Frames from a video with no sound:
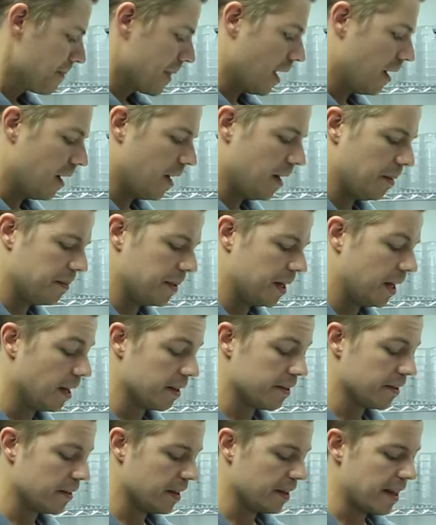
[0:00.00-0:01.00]
And
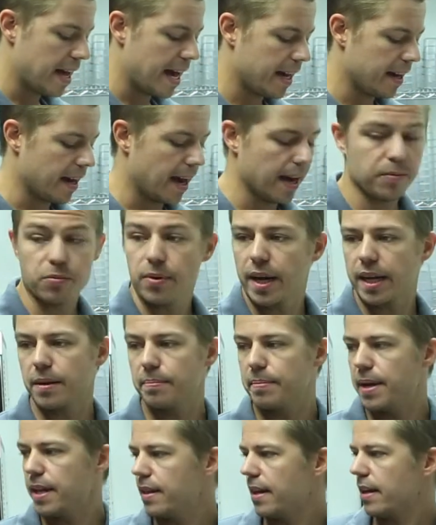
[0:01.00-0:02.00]
other than that, I'd
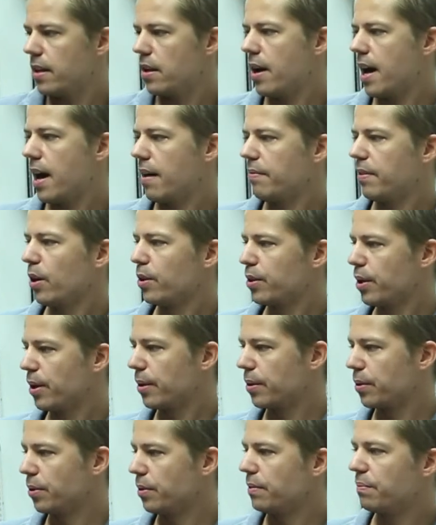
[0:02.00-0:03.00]
recommend that you have all
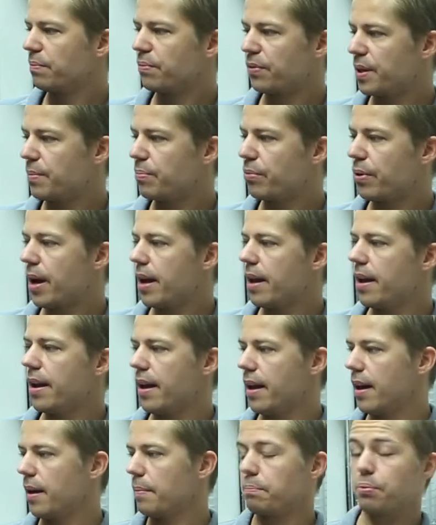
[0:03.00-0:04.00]
your gluten-free bread
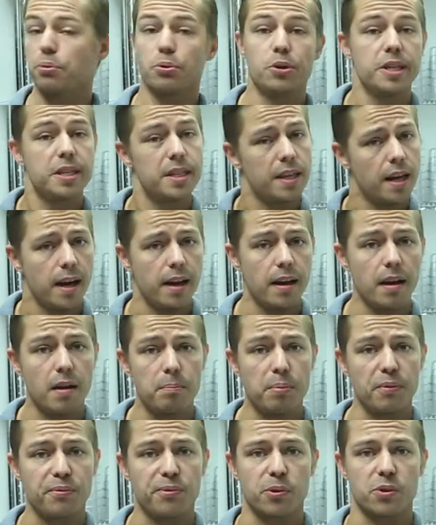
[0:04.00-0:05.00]
pre-cut
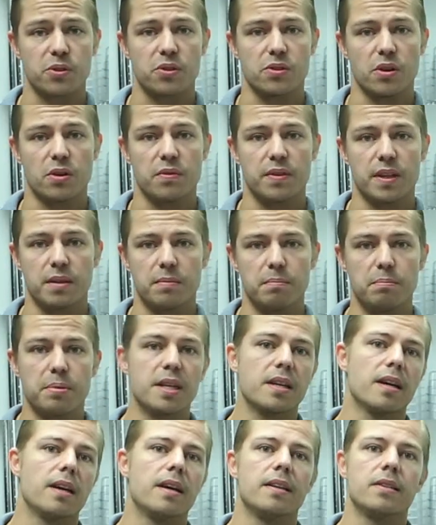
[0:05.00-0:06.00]
before serving,
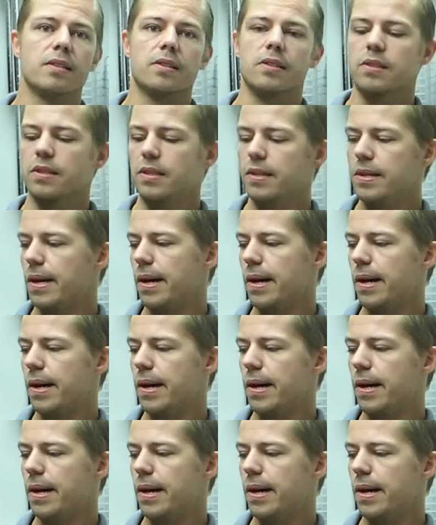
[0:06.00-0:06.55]
because